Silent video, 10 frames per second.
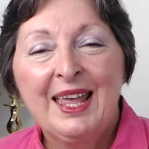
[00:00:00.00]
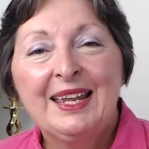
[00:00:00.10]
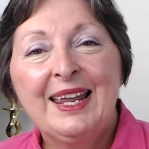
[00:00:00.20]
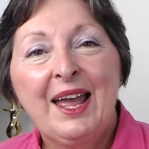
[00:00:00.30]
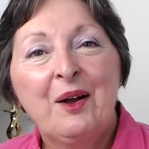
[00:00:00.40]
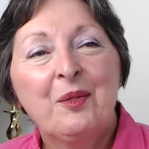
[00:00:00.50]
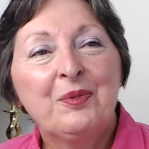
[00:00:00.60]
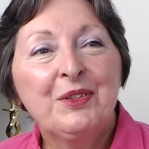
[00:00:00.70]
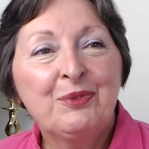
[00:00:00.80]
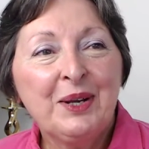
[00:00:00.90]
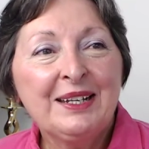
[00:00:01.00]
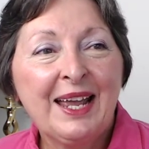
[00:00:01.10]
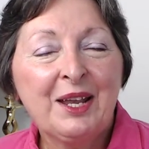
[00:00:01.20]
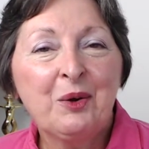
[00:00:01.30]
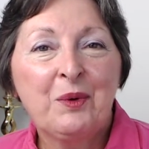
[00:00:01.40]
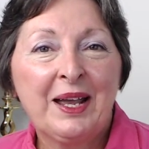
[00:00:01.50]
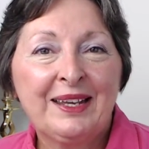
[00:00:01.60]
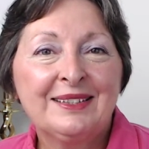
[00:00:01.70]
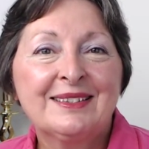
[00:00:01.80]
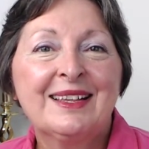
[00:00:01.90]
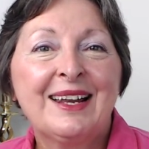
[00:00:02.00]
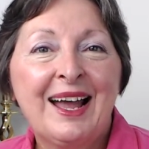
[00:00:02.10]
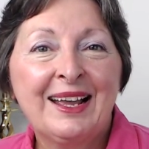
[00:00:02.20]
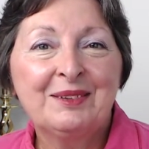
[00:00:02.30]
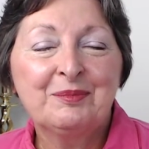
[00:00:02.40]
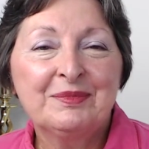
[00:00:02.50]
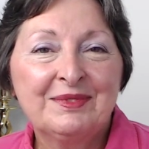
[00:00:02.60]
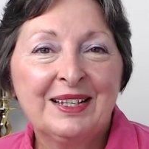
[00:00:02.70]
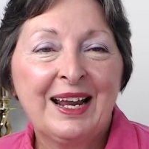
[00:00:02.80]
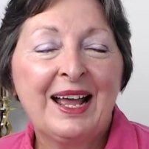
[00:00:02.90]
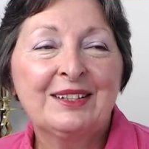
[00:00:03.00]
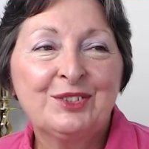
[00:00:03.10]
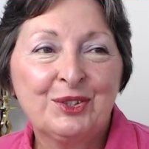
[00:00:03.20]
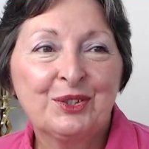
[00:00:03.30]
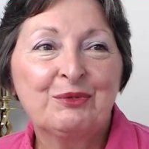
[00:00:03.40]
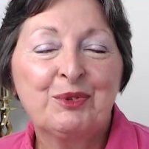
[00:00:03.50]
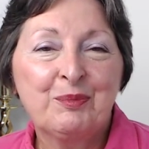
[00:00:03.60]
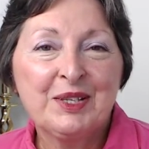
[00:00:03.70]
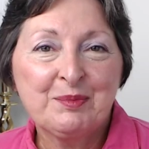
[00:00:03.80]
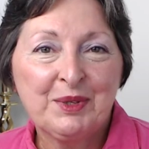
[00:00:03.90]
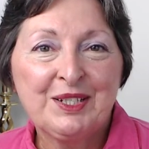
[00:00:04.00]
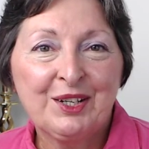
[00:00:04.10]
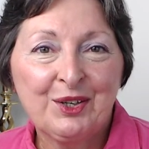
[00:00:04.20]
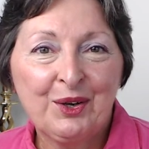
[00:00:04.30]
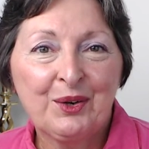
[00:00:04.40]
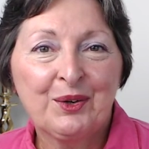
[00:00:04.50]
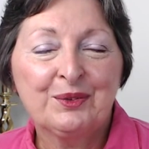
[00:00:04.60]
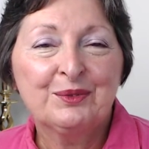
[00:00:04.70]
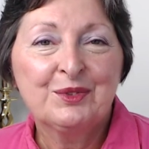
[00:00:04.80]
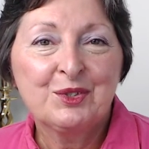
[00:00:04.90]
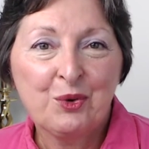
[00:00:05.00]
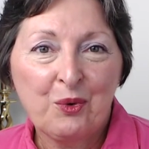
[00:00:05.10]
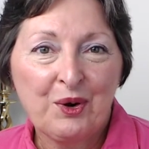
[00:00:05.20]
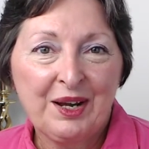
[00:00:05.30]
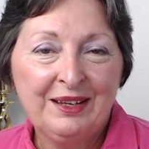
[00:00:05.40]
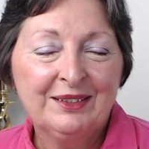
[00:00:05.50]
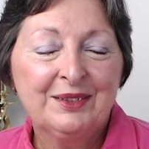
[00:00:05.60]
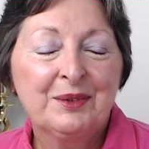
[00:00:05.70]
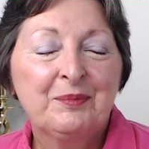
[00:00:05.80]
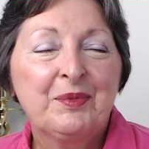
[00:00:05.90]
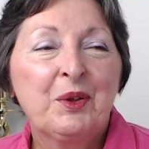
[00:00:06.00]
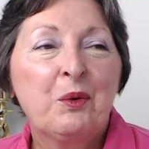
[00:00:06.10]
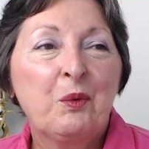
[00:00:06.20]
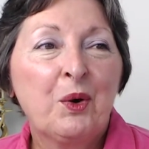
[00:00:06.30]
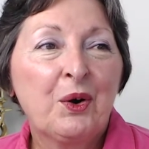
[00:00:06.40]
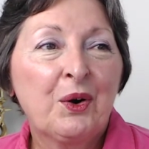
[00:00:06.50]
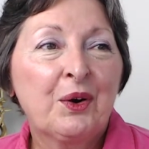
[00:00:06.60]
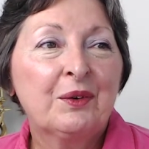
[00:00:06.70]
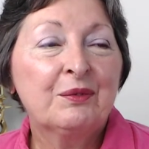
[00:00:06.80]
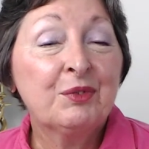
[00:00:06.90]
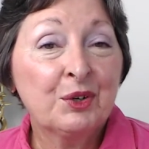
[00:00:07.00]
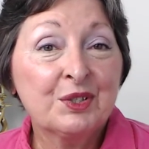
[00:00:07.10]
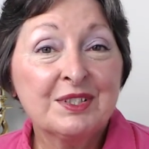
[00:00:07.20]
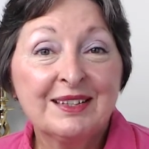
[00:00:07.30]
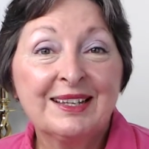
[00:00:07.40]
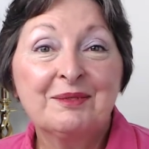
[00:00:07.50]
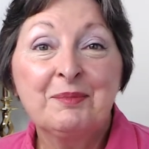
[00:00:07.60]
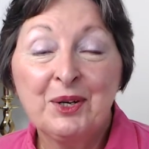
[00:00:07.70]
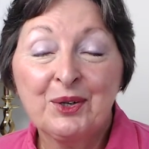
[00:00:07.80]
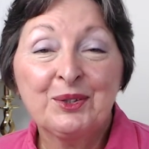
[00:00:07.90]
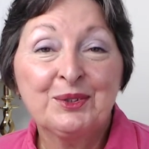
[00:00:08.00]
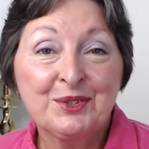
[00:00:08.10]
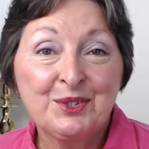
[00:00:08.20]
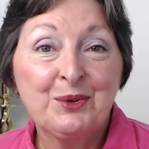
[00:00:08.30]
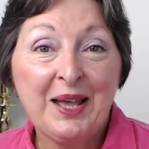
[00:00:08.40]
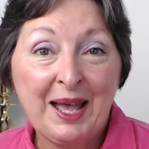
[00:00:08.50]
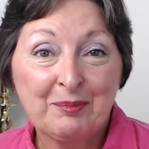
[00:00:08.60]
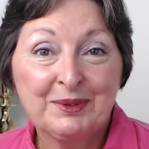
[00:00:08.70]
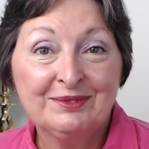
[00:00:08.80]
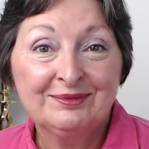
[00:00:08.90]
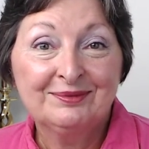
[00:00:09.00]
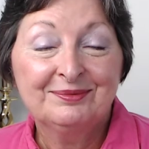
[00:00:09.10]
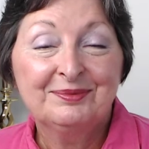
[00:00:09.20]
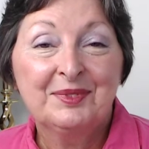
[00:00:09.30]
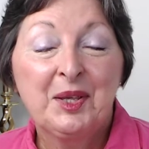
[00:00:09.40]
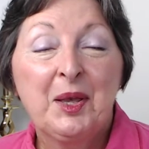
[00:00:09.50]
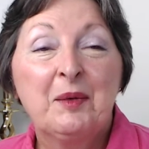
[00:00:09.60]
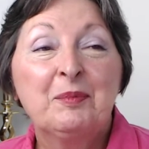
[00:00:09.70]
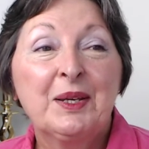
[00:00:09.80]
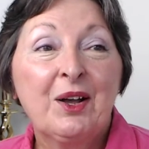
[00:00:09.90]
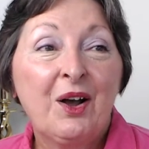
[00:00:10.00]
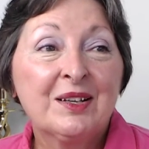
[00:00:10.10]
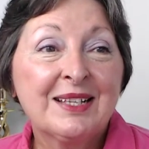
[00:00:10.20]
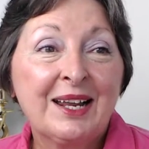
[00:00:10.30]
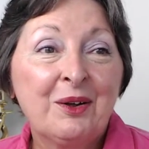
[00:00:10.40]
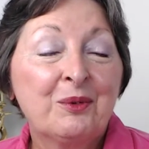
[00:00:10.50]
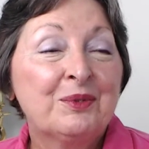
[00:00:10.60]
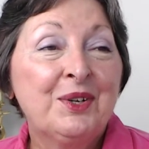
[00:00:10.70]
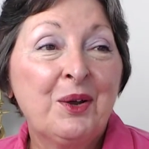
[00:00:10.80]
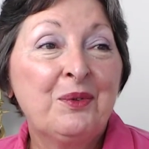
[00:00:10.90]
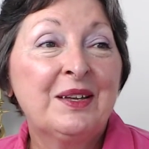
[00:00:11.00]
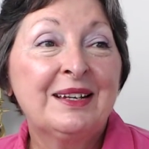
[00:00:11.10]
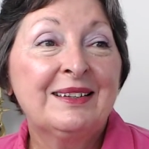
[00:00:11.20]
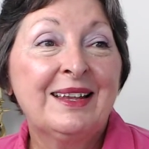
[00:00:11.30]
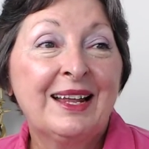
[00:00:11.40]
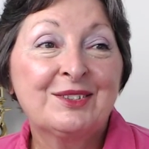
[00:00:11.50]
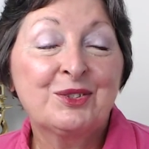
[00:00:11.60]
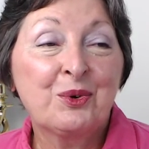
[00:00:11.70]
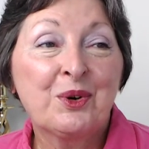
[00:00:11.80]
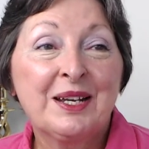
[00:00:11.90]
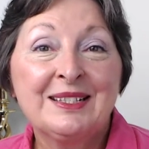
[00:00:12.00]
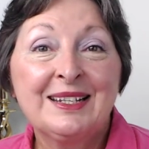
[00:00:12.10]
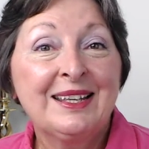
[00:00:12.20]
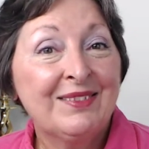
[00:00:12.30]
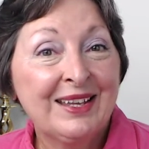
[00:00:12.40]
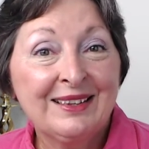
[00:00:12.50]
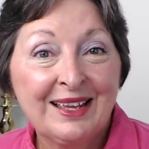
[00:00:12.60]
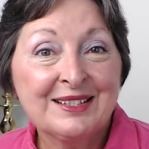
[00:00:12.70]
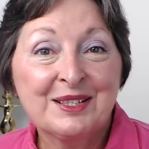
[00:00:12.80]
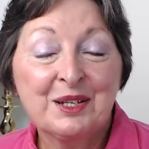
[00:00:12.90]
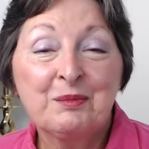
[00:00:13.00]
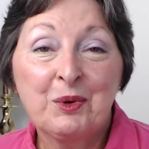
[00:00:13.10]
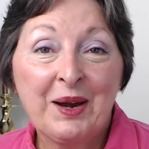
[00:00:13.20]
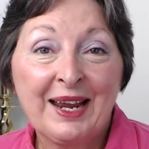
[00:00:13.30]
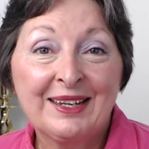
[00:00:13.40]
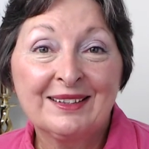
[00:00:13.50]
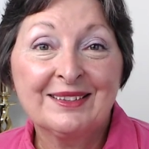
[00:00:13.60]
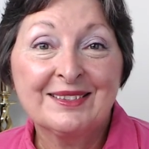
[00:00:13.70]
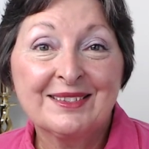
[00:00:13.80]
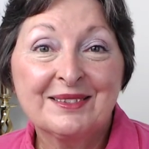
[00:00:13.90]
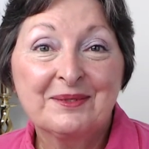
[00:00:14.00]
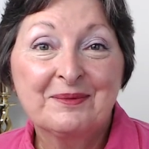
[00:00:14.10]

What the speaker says: Now, the three takeaways that I took from this particular story were, first, that miracles do happen, because I don't know that that story is anything less than miraculous.